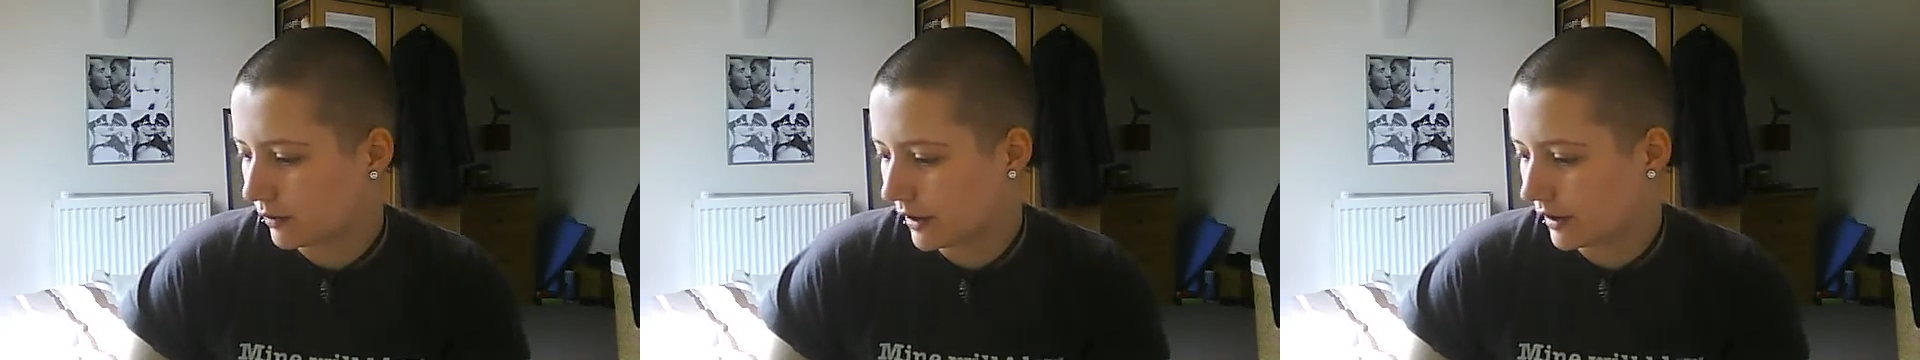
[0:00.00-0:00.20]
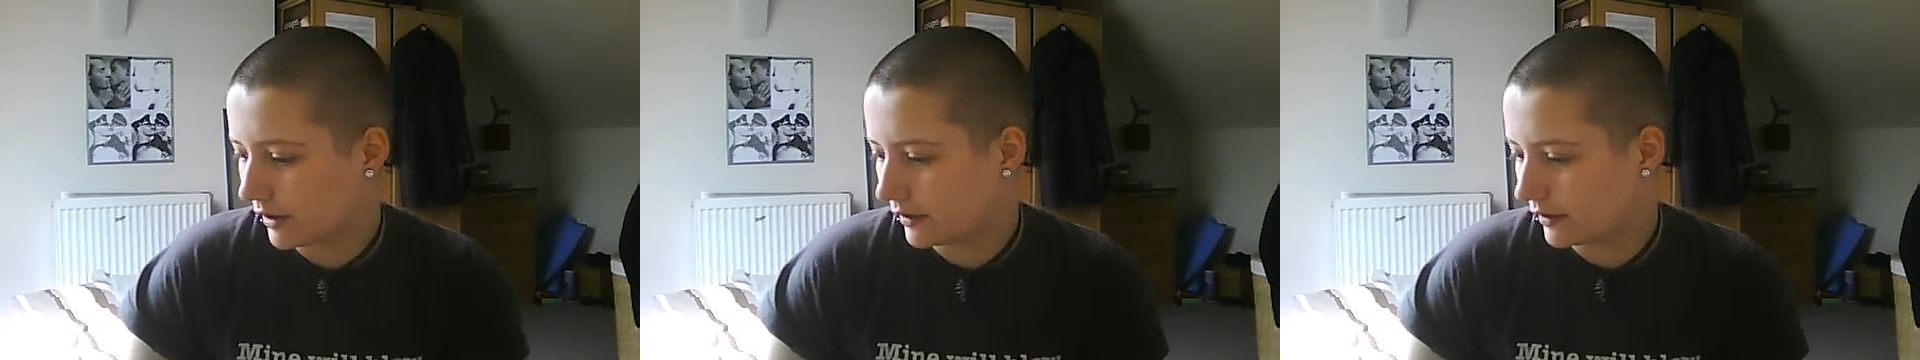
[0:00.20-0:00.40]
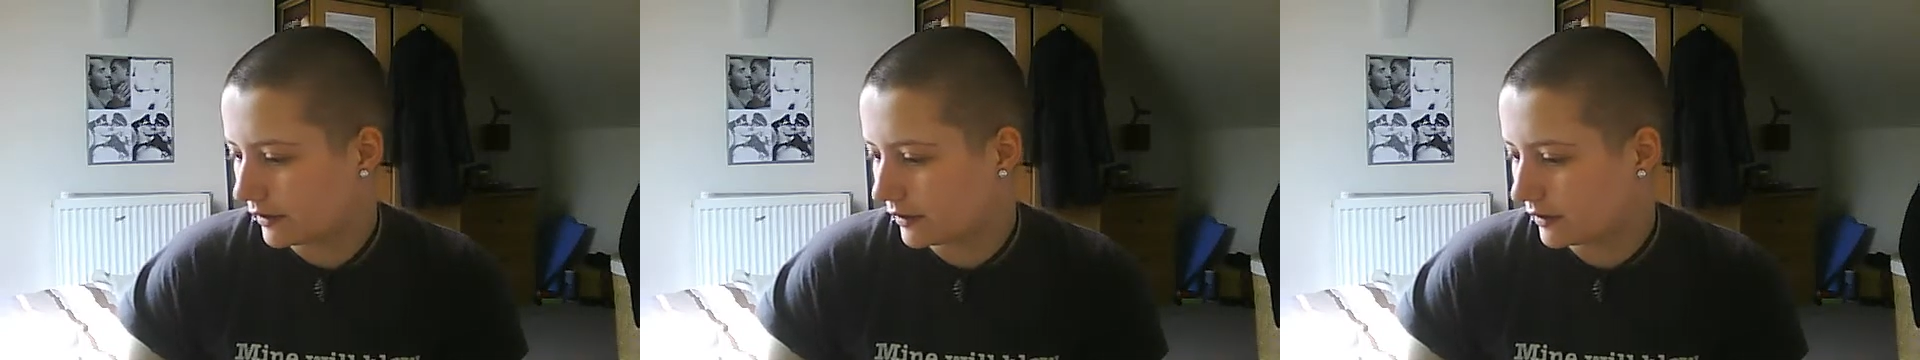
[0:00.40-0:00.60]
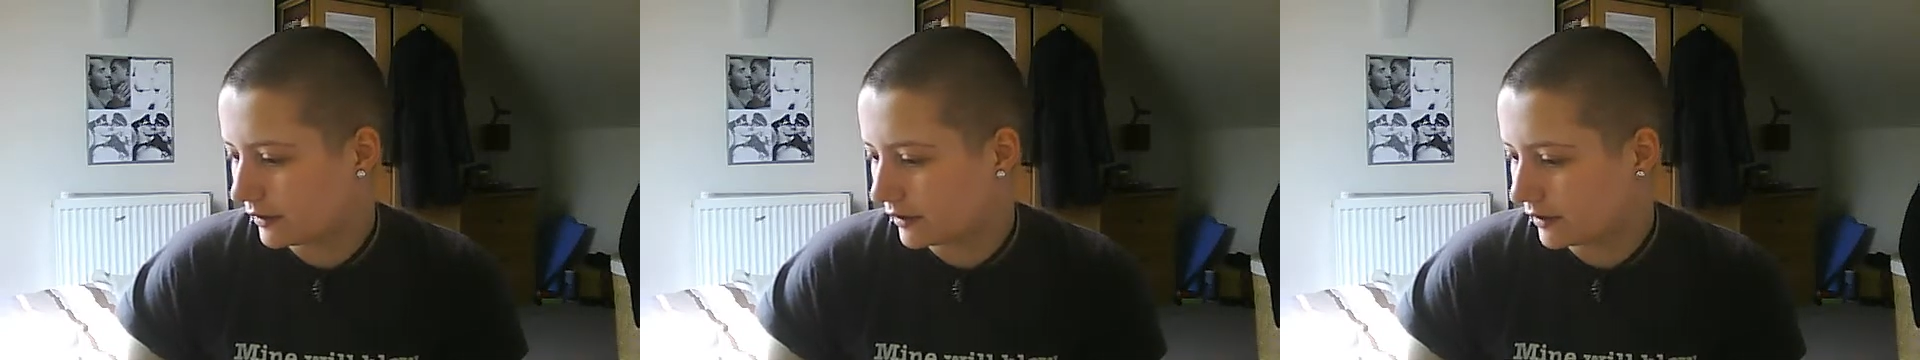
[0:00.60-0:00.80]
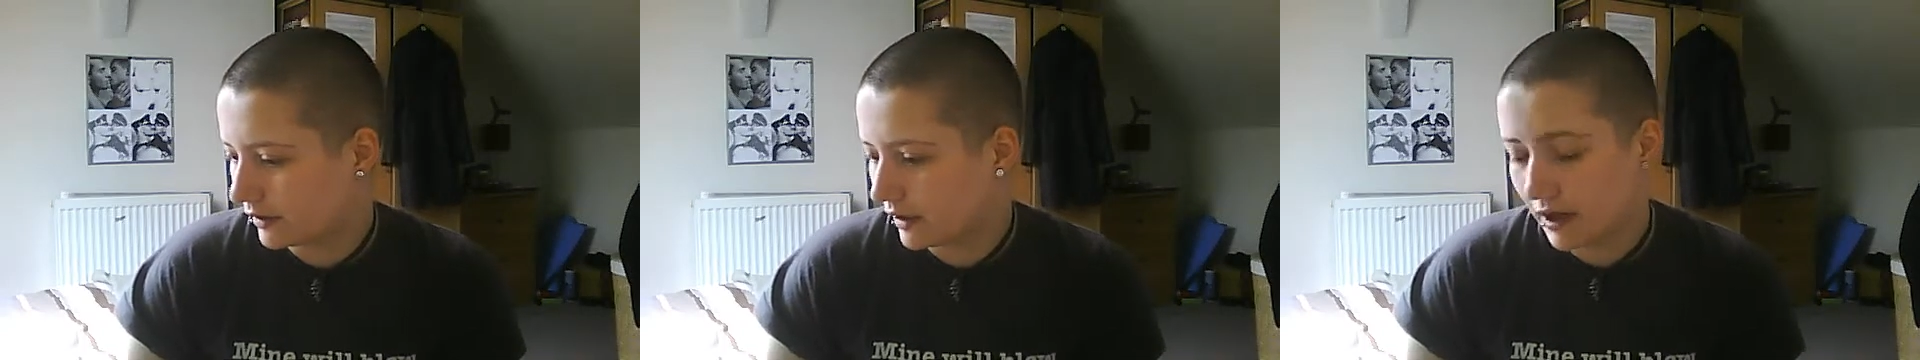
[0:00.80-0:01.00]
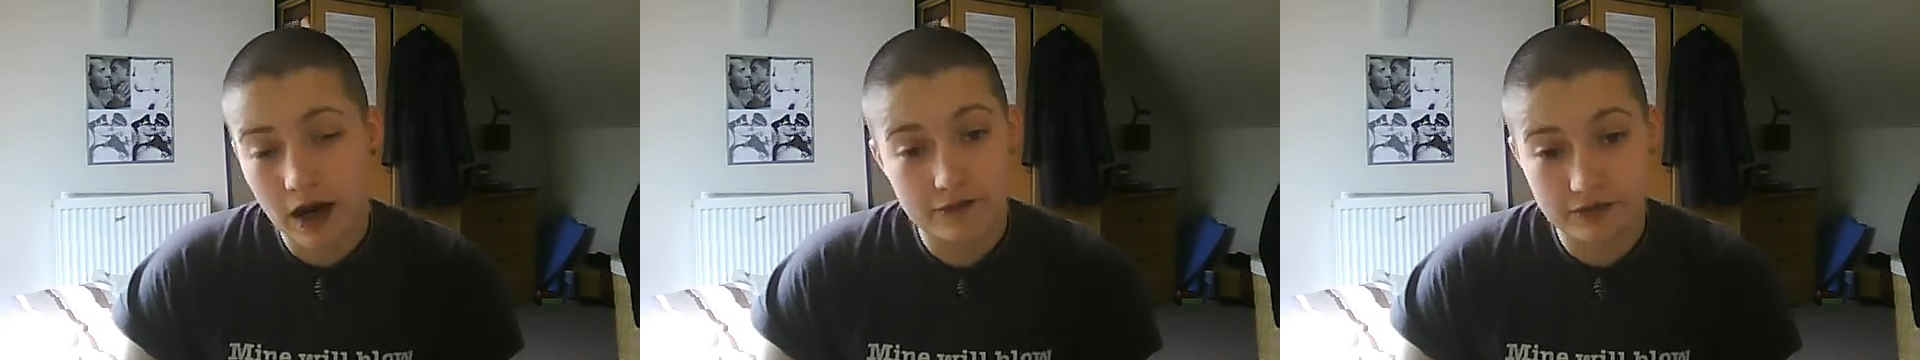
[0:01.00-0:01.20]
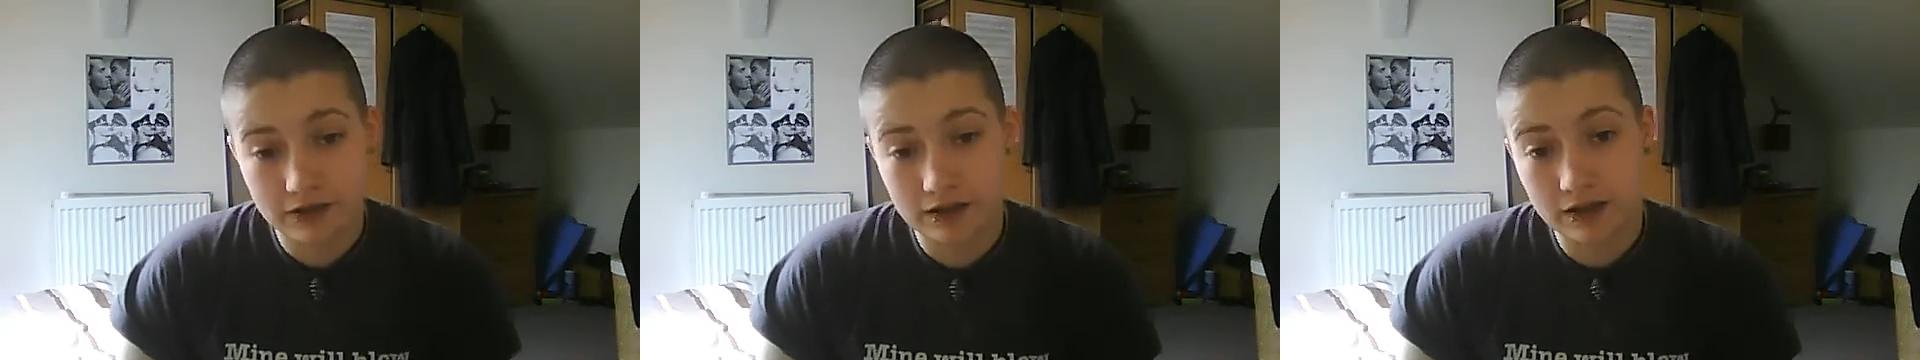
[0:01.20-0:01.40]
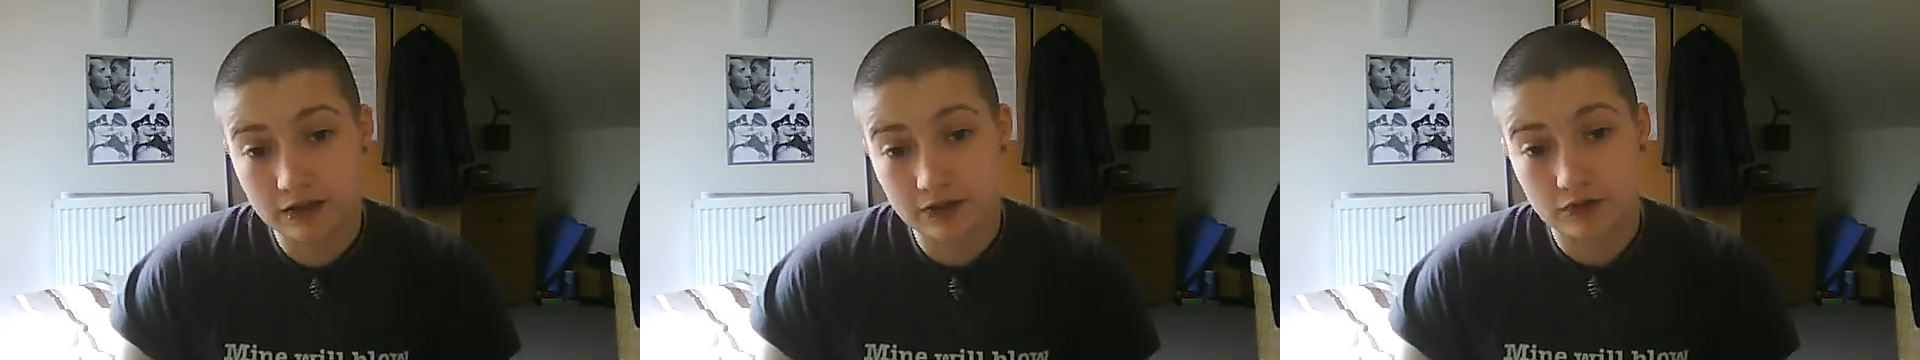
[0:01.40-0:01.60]
where
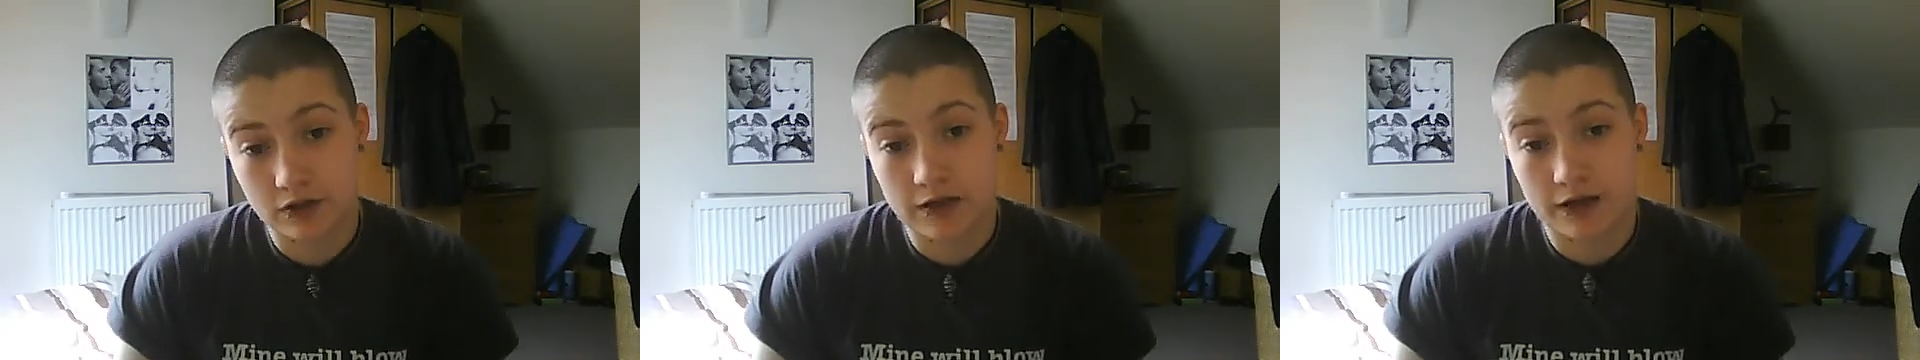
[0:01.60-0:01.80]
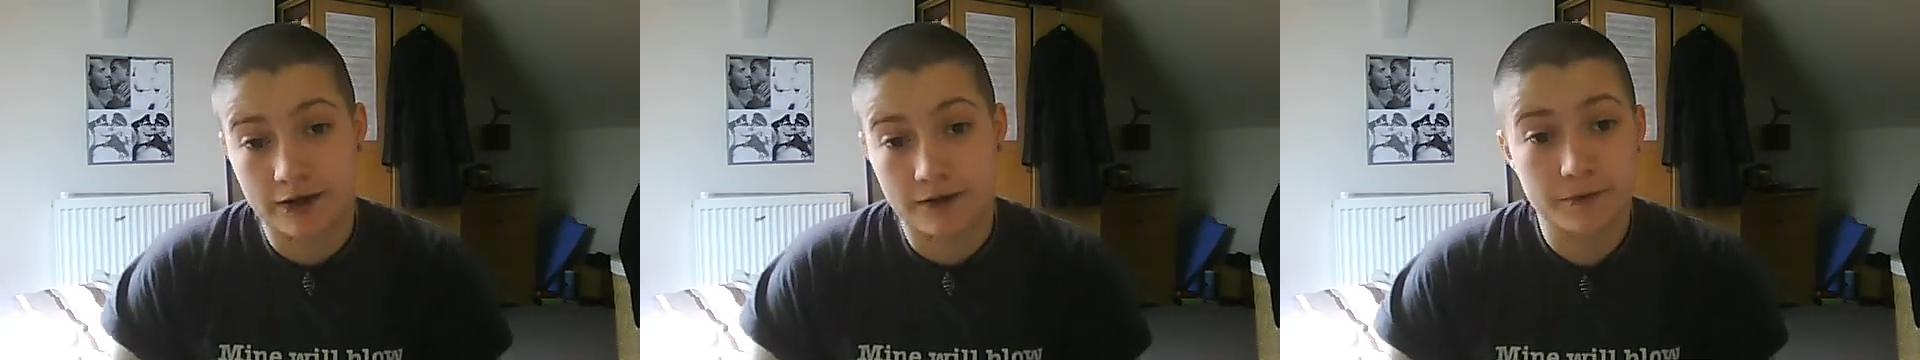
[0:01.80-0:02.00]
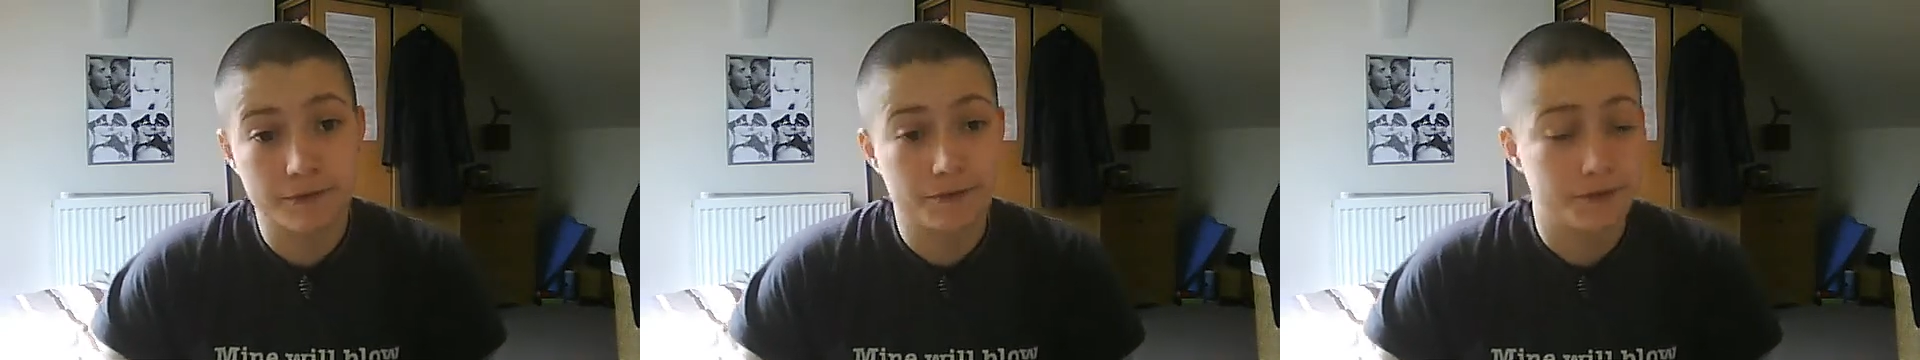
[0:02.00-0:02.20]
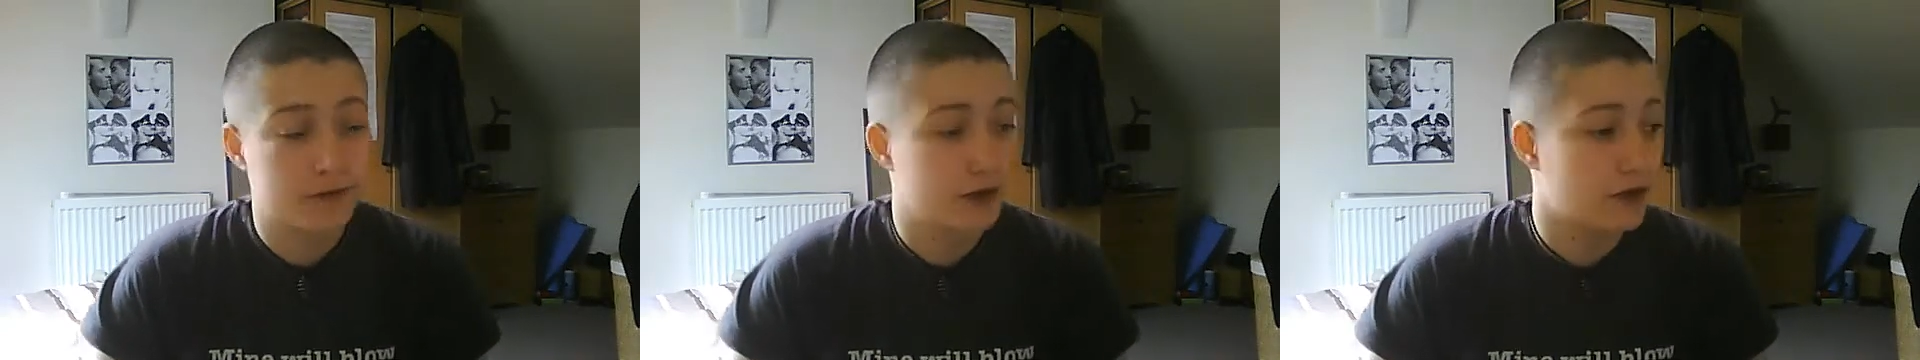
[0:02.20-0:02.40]
everything is right now.